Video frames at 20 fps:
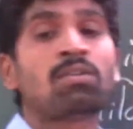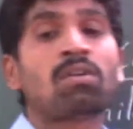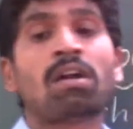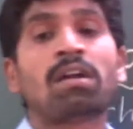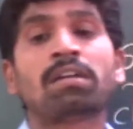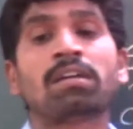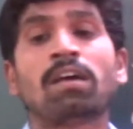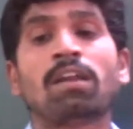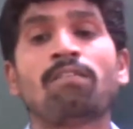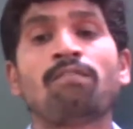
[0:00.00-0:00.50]
to
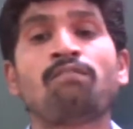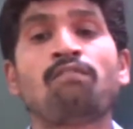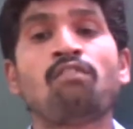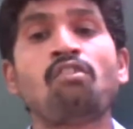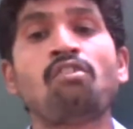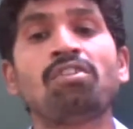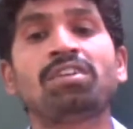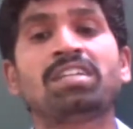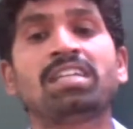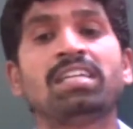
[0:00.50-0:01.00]
article
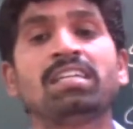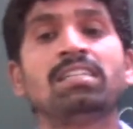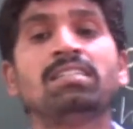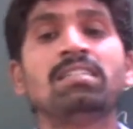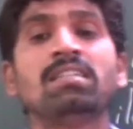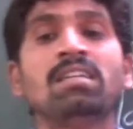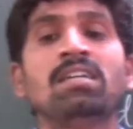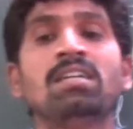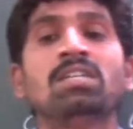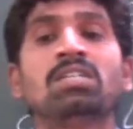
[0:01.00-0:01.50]

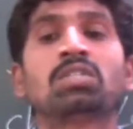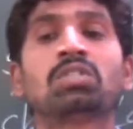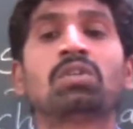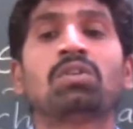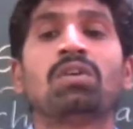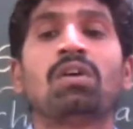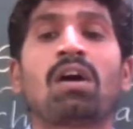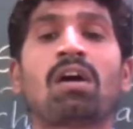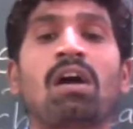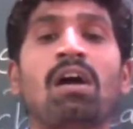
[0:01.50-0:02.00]
14,
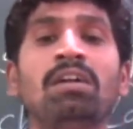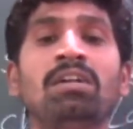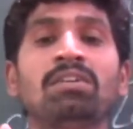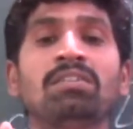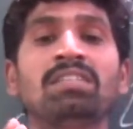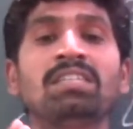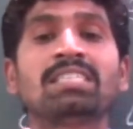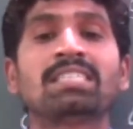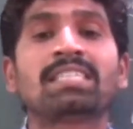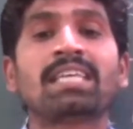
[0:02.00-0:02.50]
so according
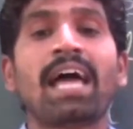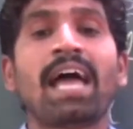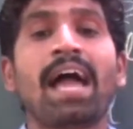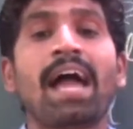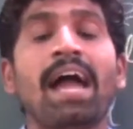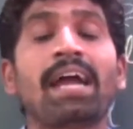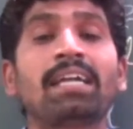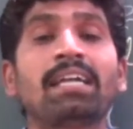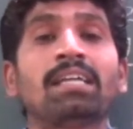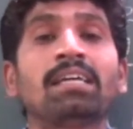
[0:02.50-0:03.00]
to this
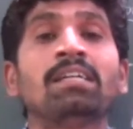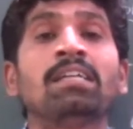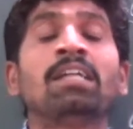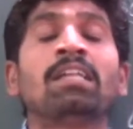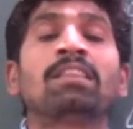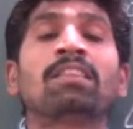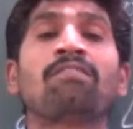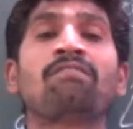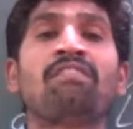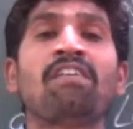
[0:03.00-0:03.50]
act,
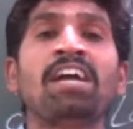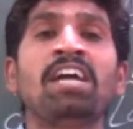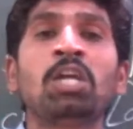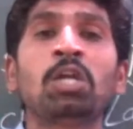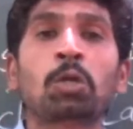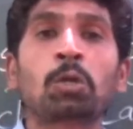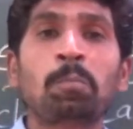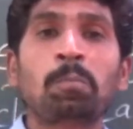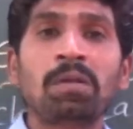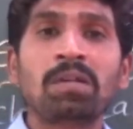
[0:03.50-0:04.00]
the fine
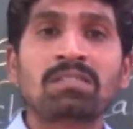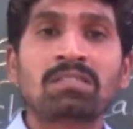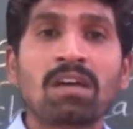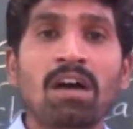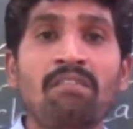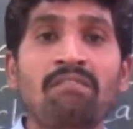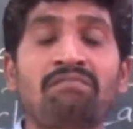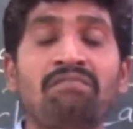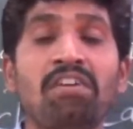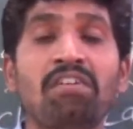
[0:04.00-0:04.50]
rupees
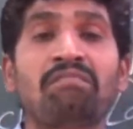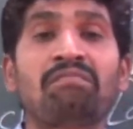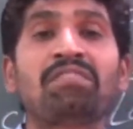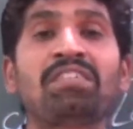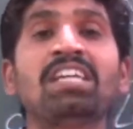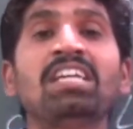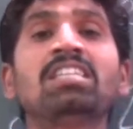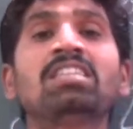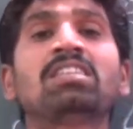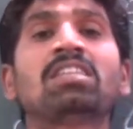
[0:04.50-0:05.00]
of
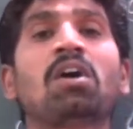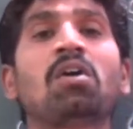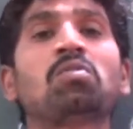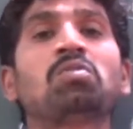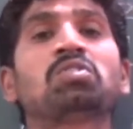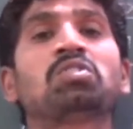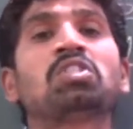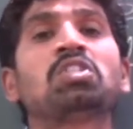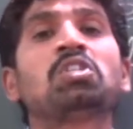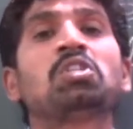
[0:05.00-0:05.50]

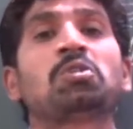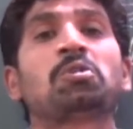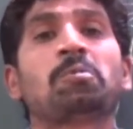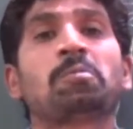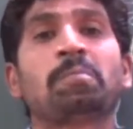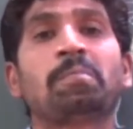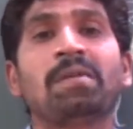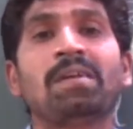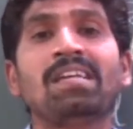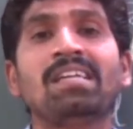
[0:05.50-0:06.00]
50,000
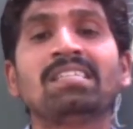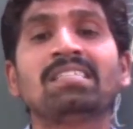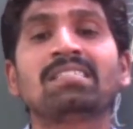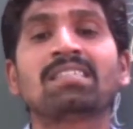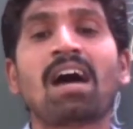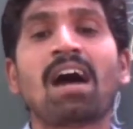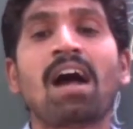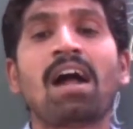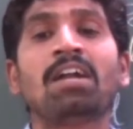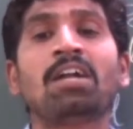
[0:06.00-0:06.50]

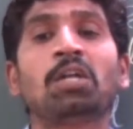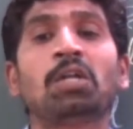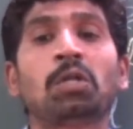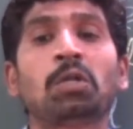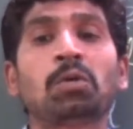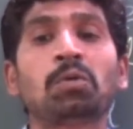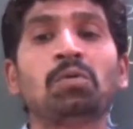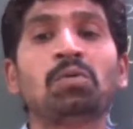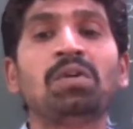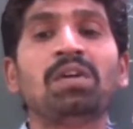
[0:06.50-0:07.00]
rupees and
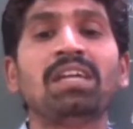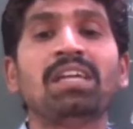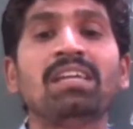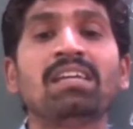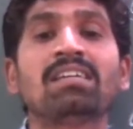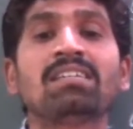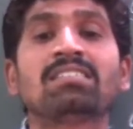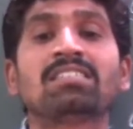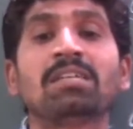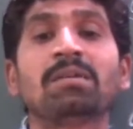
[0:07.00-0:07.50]
2
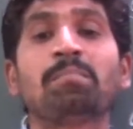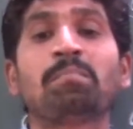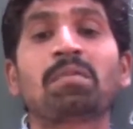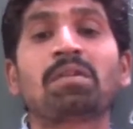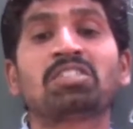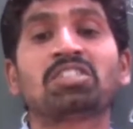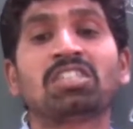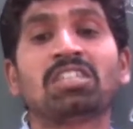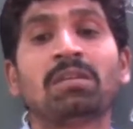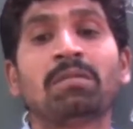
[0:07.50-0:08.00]
years
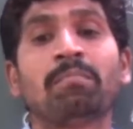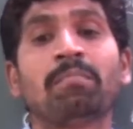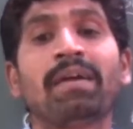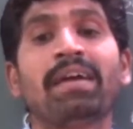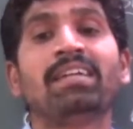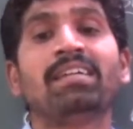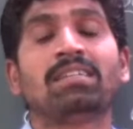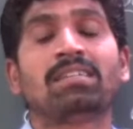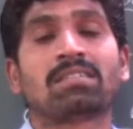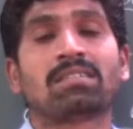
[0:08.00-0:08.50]

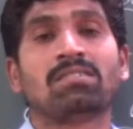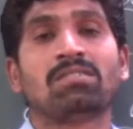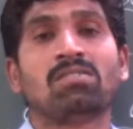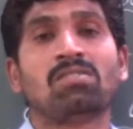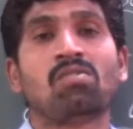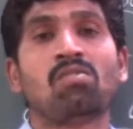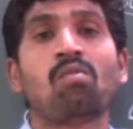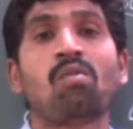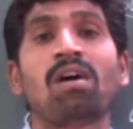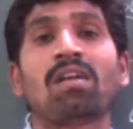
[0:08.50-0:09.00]
imprisonment
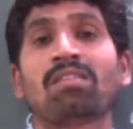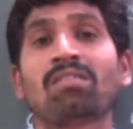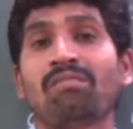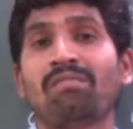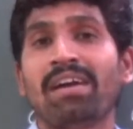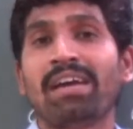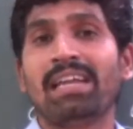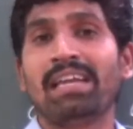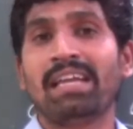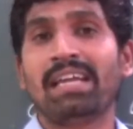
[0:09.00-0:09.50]
who are the
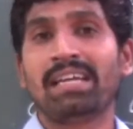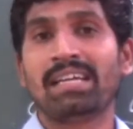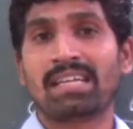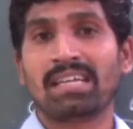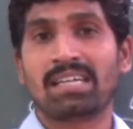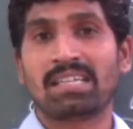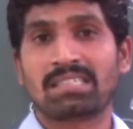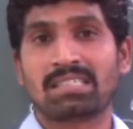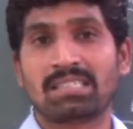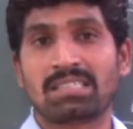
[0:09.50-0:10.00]

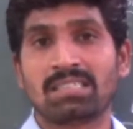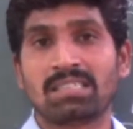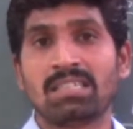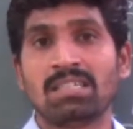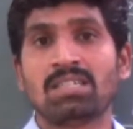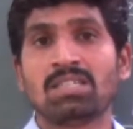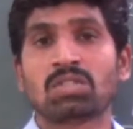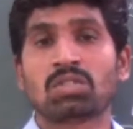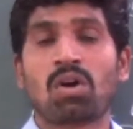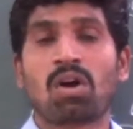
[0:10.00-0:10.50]
violators.
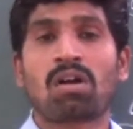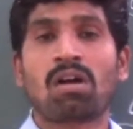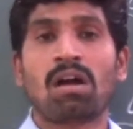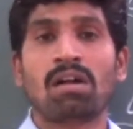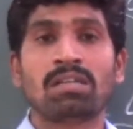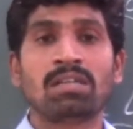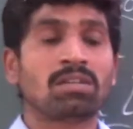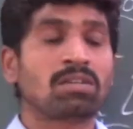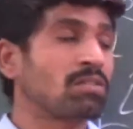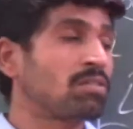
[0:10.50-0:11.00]
So
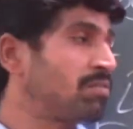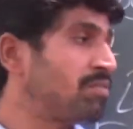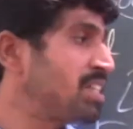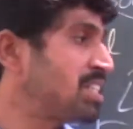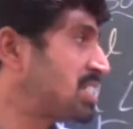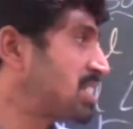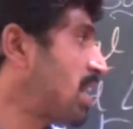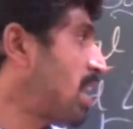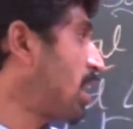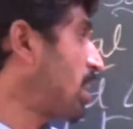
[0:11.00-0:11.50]
according to
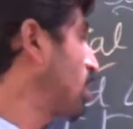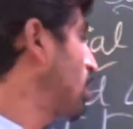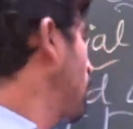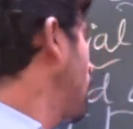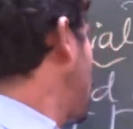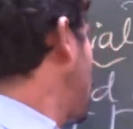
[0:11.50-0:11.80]
which act?